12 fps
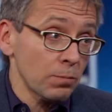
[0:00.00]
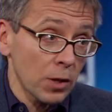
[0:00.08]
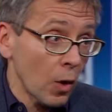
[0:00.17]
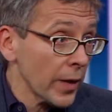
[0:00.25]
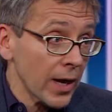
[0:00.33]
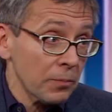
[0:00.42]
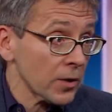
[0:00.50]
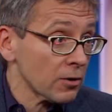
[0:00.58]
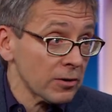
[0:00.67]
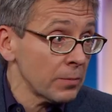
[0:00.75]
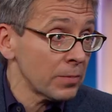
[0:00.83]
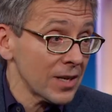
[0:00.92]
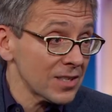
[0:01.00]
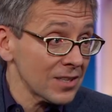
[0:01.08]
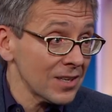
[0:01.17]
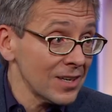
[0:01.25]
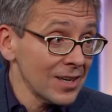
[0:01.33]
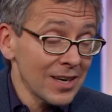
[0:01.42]
blowing up the Korean
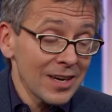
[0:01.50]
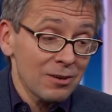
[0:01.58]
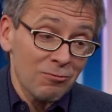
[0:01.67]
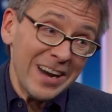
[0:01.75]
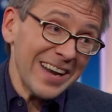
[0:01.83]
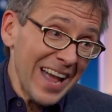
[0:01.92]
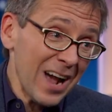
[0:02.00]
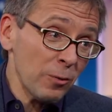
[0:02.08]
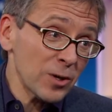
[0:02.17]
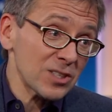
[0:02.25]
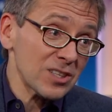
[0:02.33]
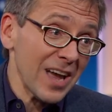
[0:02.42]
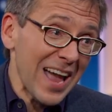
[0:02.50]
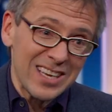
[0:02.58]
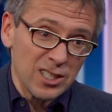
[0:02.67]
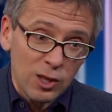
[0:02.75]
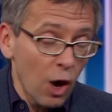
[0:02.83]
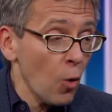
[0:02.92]
Peninsula right now is
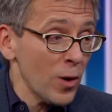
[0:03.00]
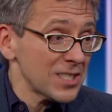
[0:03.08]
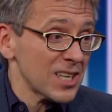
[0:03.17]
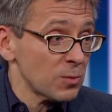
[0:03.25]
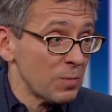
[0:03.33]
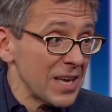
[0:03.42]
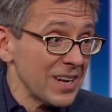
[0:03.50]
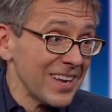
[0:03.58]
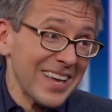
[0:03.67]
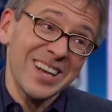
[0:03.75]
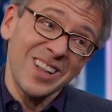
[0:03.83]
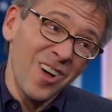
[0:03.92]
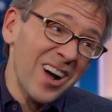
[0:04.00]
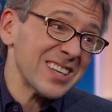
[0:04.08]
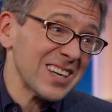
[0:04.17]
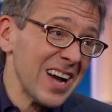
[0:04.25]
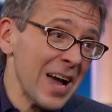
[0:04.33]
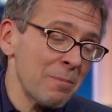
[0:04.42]
as low as it's been in a long
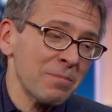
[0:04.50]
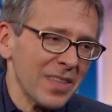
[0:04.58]
time.